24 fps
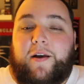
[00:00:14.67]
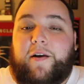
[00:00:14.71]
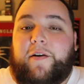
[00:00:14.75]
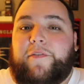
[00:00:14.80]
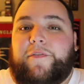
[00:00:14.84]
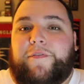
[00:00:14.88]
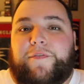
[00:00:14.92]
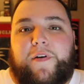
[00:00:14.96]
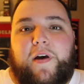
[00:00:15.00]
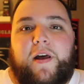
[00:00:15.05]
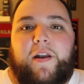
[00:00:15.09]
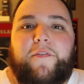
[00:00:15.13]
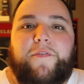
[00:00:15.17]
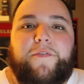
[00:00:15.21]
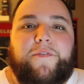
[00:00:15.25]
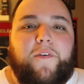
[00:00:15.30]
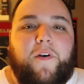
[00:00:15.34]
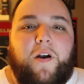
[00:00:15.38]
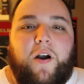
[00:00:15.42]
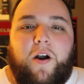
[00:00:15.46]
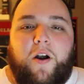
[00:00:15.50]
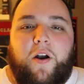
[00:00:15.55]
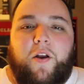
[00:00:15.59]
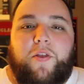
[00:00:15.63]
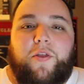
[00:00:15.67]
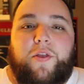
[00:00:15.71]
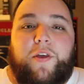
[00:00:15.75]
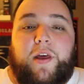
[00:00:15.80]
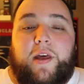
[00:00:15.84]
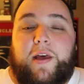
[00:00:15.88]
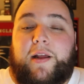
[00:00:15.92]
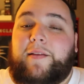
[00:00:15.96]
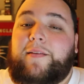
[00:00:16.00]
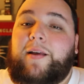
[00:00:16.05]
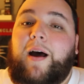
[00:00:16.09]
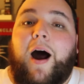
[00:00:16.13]
fit for
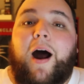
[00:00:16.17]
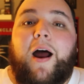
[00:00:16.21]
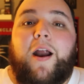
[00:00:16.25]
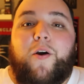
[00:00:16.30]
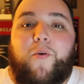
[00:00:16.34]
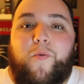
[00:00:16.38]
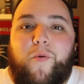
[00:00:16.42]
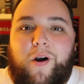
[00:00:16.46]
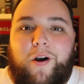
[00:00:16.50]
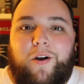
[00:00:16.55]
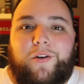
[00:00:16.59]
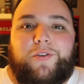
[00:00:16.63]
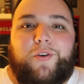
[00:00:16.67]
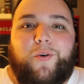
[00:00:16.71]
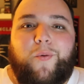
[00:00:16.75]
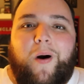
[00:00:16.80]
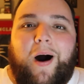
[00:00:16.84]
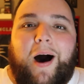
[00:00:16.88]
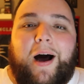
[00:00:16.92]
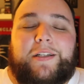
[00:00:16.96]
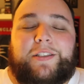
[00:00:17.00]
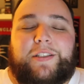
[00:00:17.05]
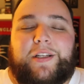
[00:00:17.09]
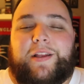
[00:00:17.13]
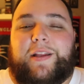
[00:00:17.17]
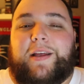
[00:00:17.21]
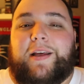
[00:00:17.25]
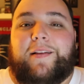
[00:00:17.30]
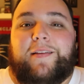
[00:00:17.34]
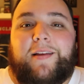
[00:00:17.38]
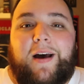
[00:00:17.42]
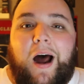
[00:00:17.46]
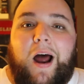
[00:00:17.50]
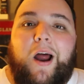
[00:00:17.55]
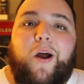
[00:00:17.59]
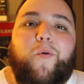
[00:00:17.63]
the entire world to watch, and the
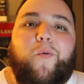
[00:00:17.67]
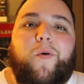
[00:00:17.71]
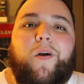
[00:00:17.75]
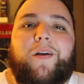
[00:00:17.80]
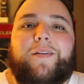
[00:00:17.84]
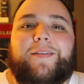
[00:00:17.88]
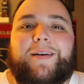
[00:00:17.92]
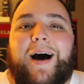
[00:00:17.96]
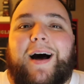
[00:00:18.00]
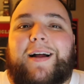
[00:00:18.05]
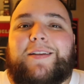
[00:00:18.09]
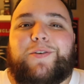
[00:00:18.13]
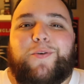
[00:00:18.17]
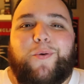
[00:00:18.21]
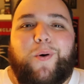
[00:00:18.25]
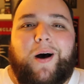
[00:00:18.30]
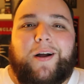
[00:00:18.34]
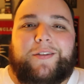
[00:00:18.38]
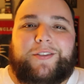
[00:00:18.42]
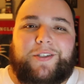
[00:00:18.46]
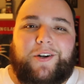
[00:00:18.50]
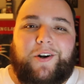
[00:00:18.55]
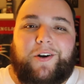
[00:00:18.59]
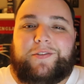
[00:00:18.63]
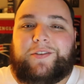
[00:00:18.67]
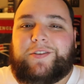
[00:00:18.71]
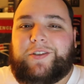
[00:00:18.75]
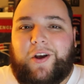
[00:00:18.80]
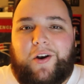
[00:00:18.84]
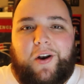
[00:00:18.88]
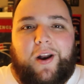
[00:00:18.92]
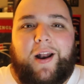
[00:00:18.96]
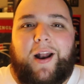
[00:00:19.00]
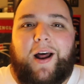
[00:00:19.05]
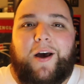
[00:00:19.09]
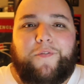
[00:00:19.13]
entire world got to watch it on
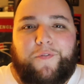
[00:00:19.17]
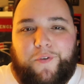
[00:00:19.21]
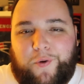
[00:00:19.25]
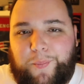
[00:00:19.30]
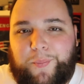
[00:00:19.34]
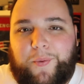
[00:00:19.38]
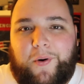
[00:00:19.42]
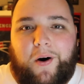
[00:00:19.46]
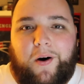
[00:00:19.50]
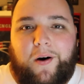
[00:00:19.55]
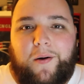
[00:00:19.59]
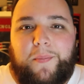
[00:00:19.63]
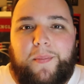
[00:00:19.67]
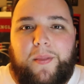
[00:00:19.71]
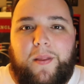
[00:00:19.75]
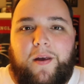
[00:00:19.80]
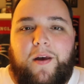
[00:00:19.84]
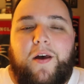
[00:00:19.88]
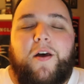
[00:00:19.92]
Sunday Night Football.